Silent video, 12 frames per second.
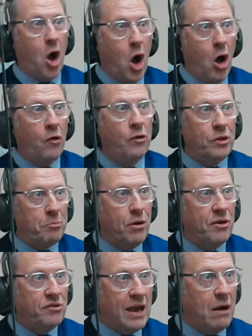on the
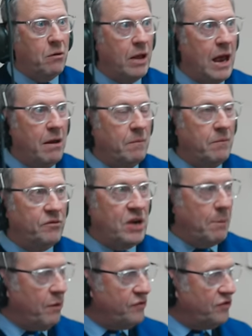printout at
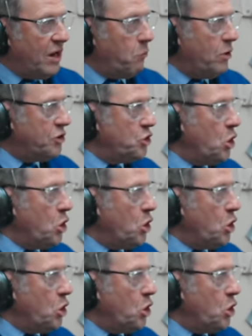time after time. We'd